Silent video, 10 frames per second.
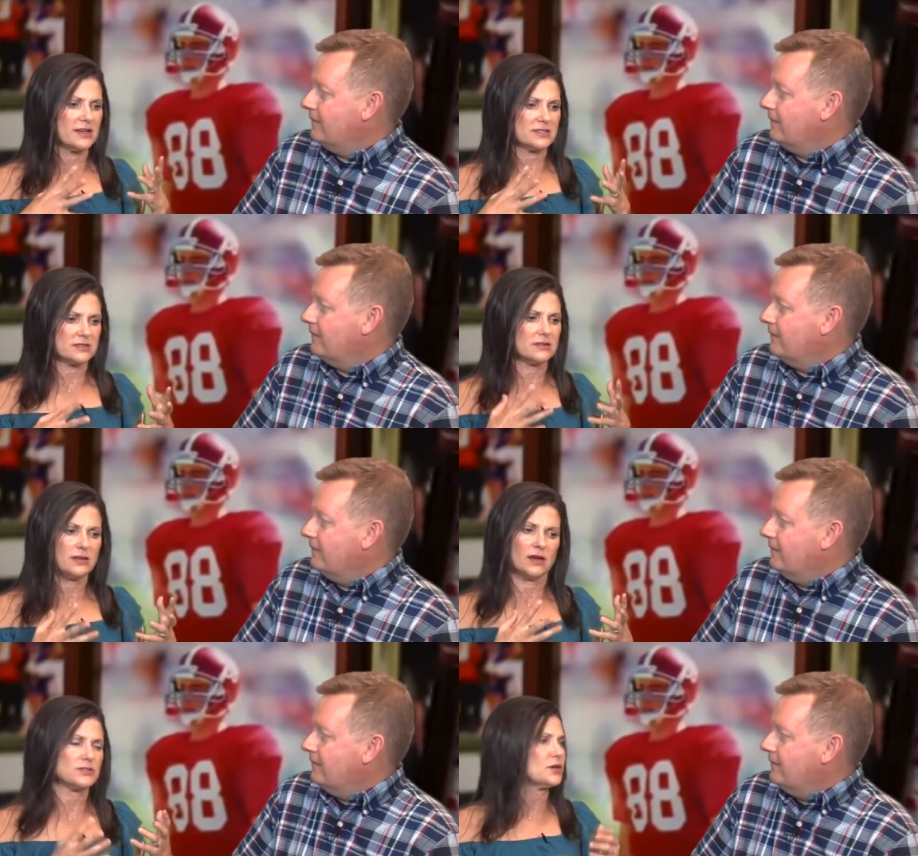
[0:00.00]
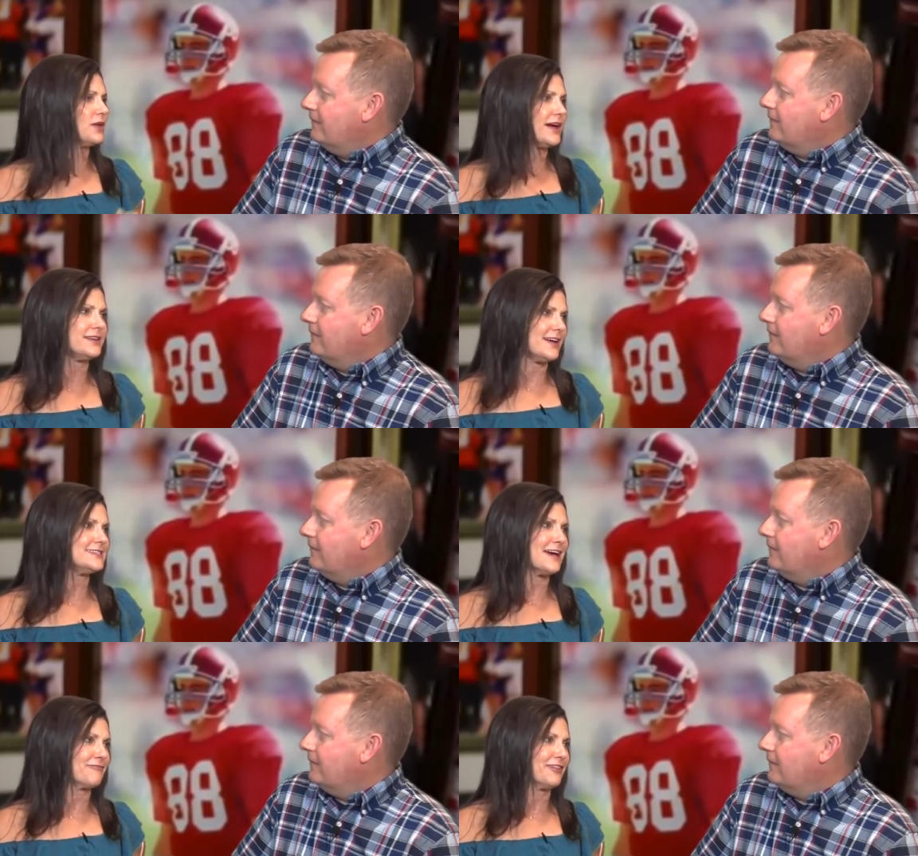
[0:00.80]
Speaker 1: as, you know, so I, I
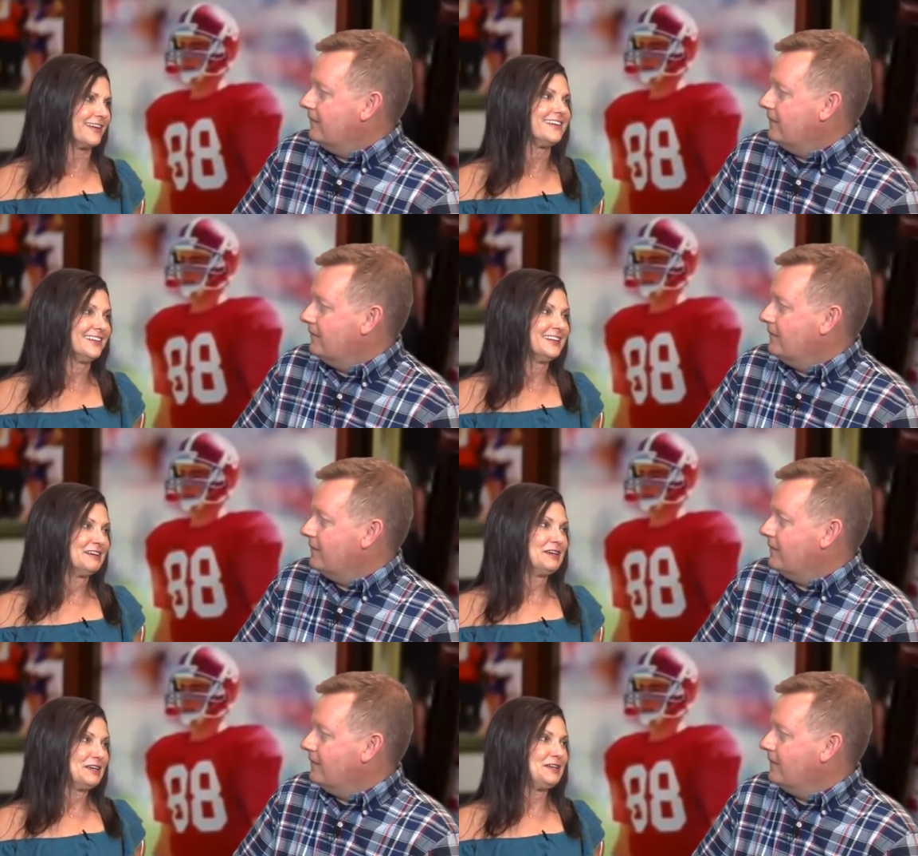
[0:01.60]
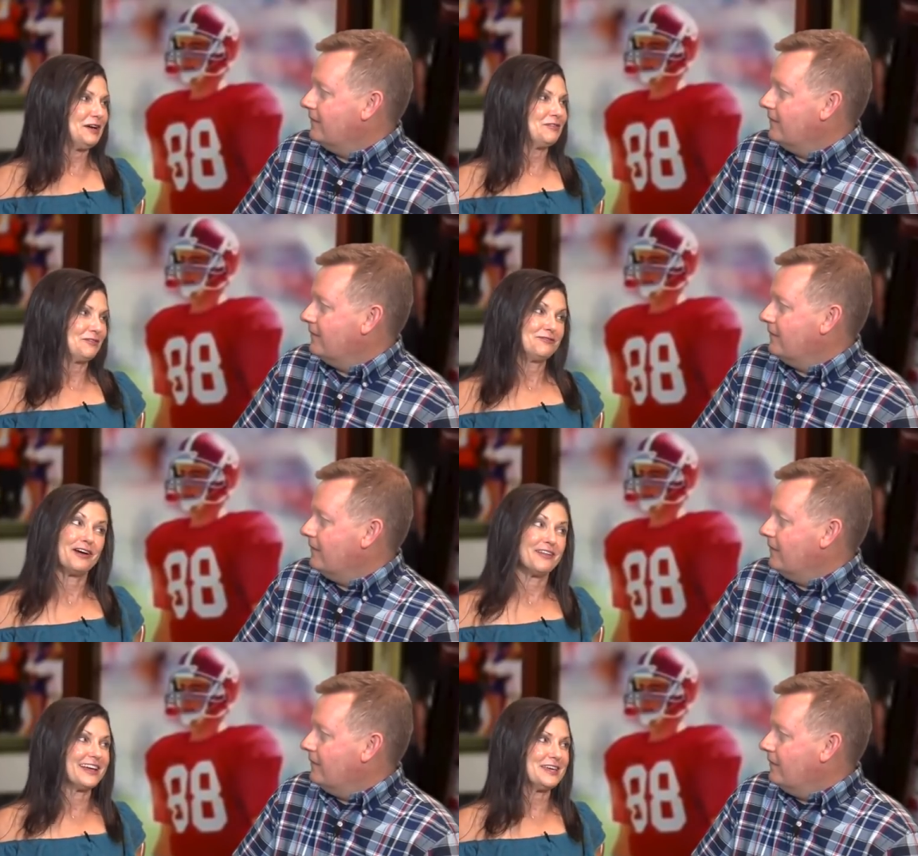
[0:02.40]
definitely, you know,
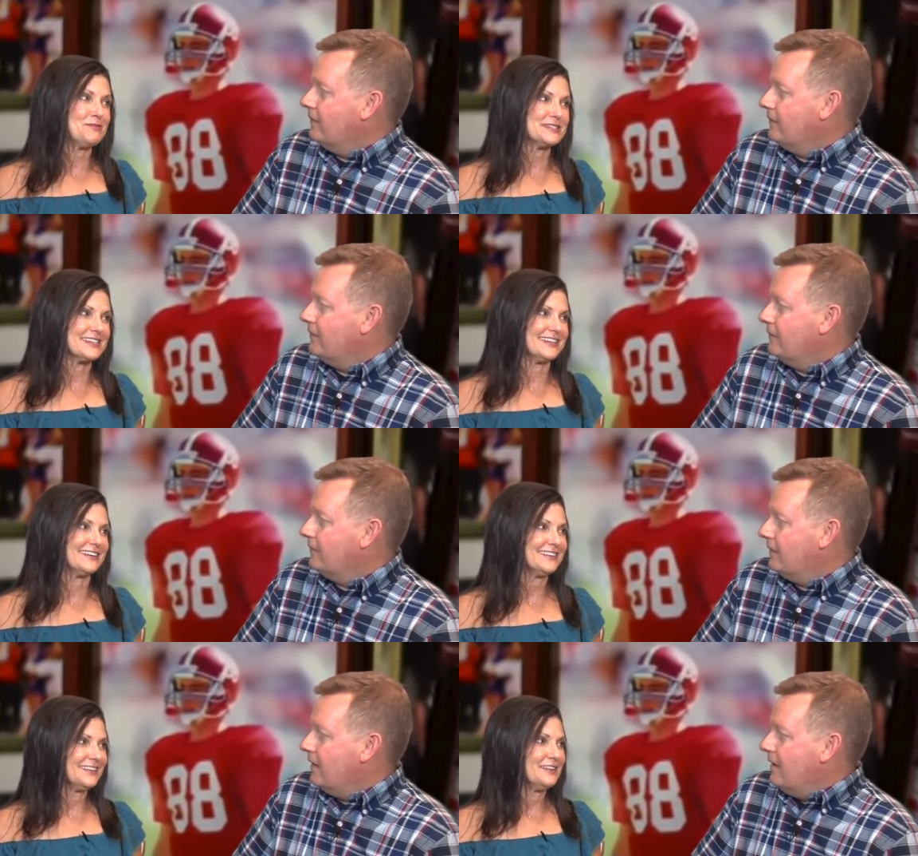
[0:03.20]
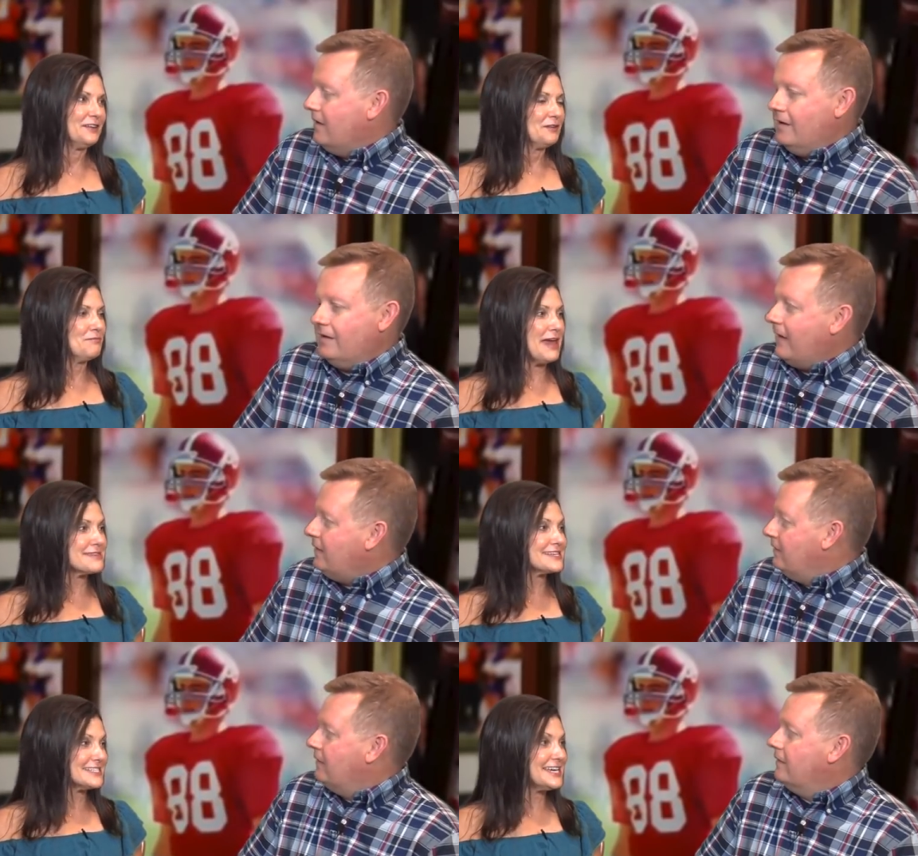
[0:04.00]
felt like he was gonna
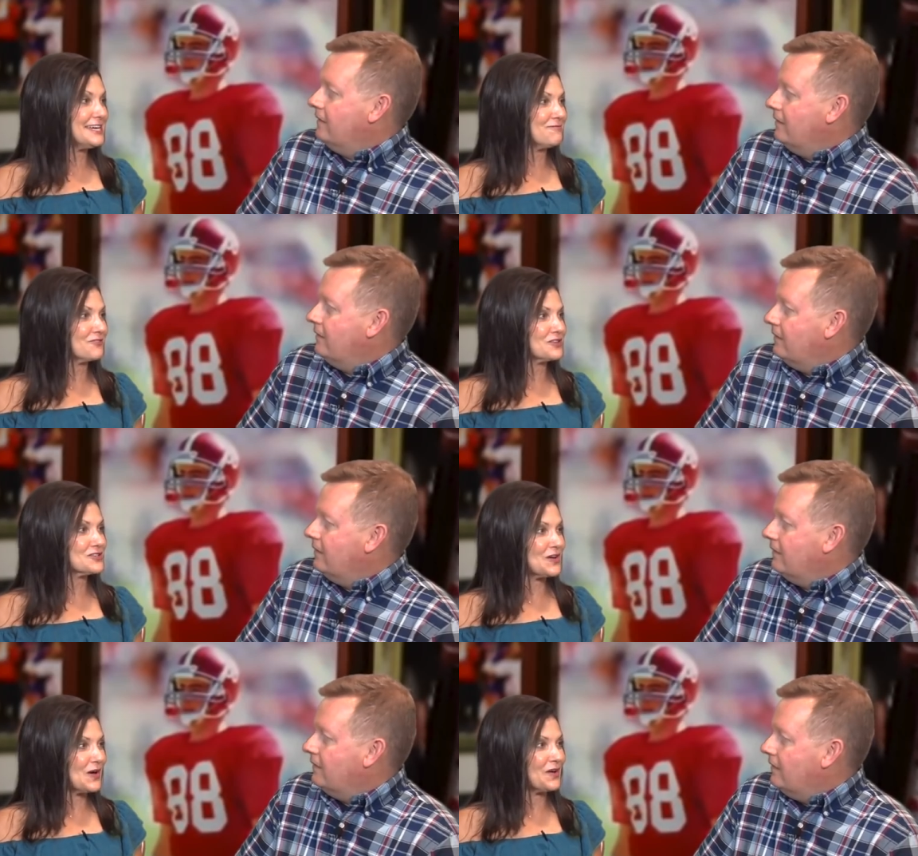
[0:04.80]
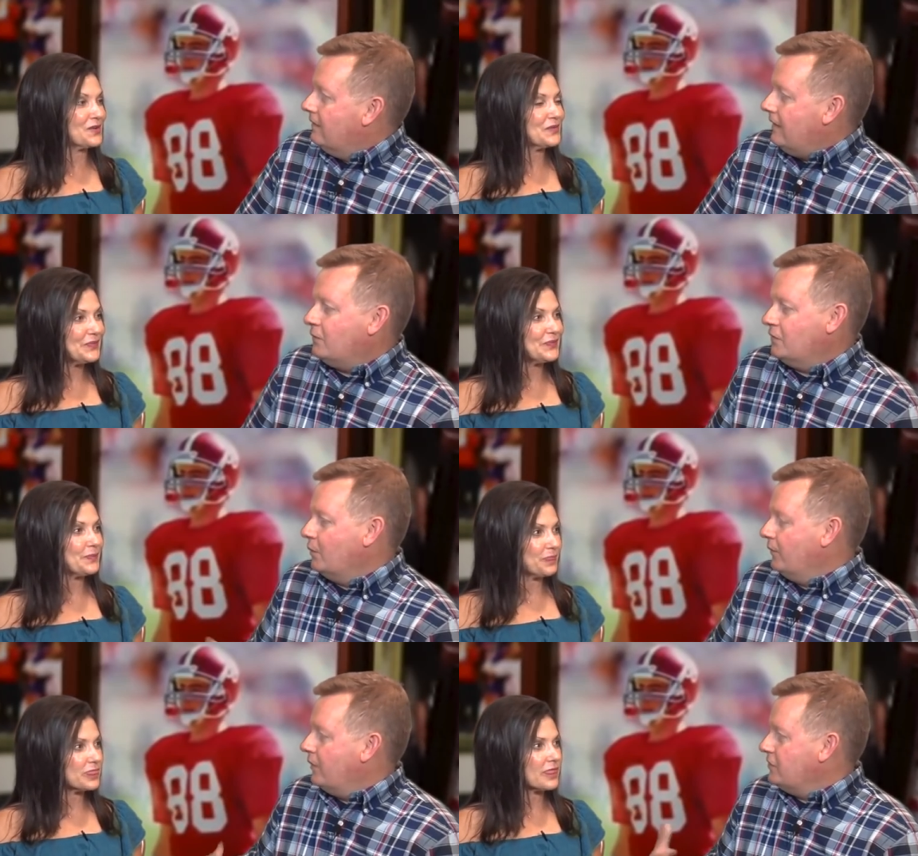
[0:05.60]
make that, the team for sure.
Speaker 2: That's what's so
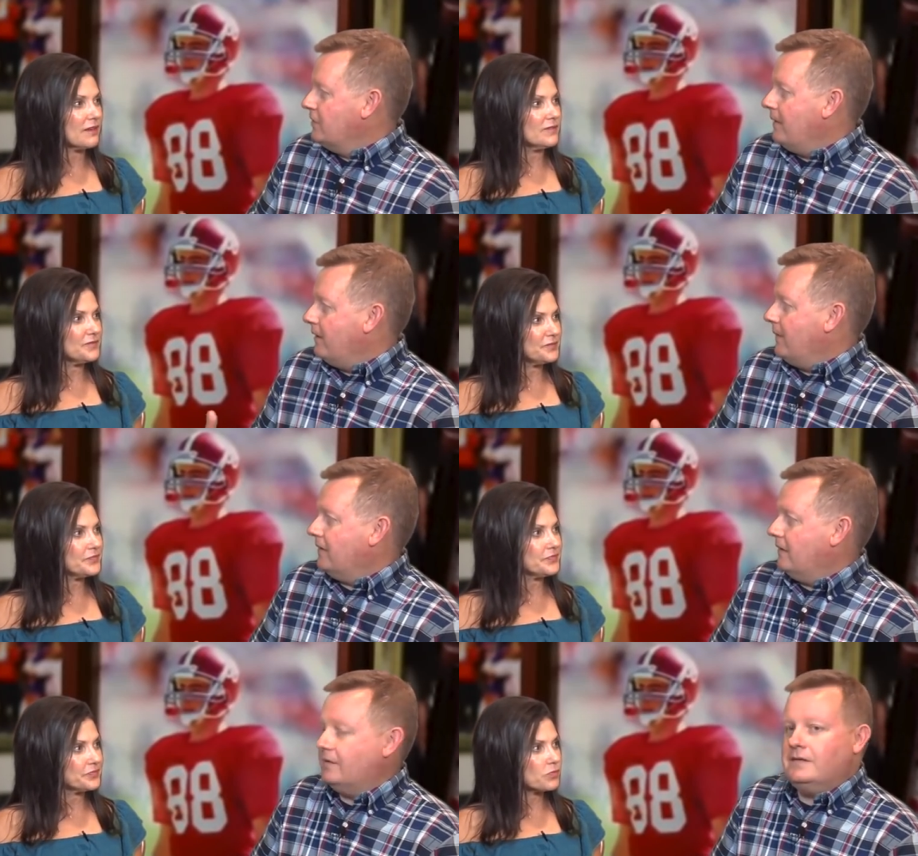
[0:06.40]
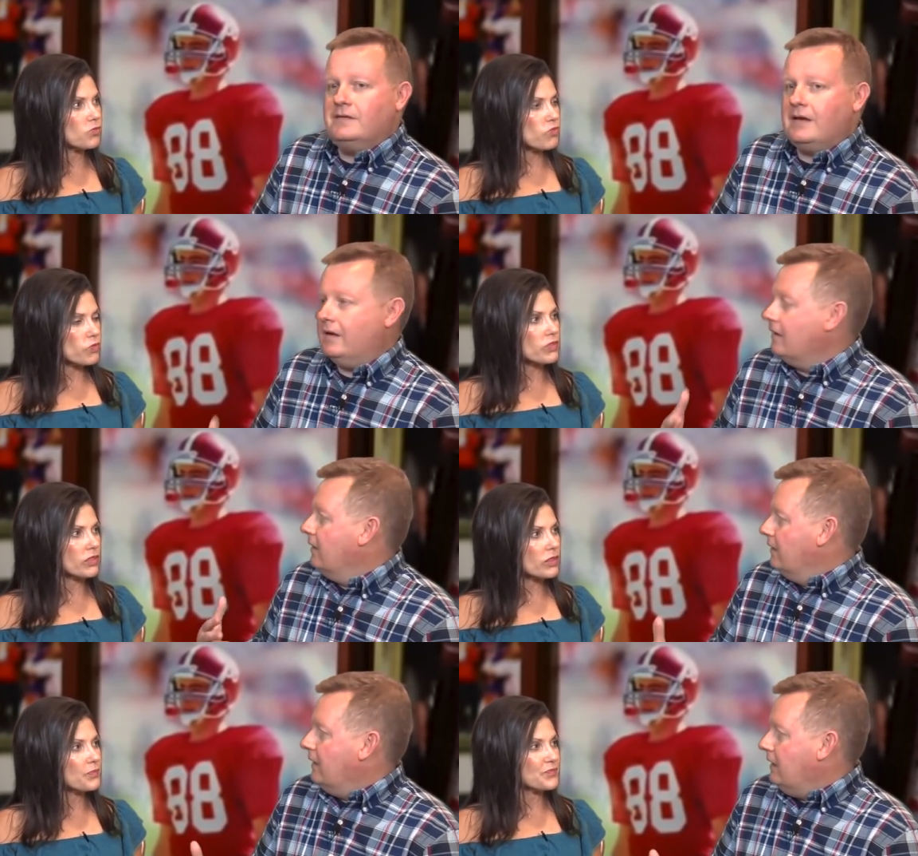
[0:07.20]
refreshing about him, I guess, is that
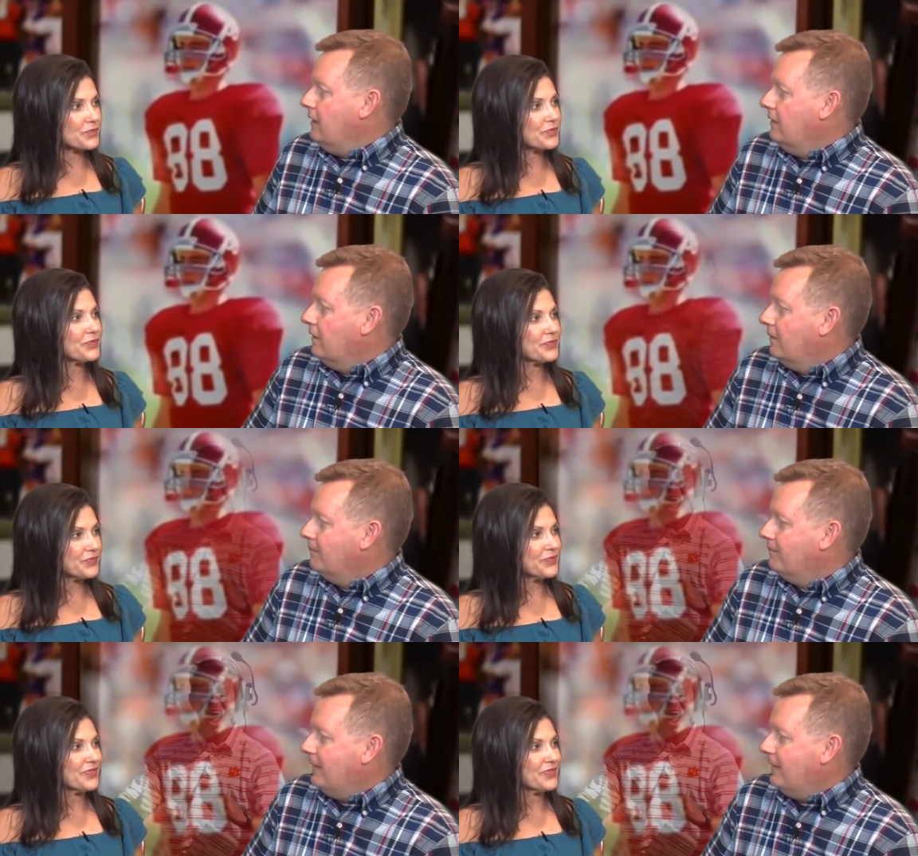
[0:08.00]
he um,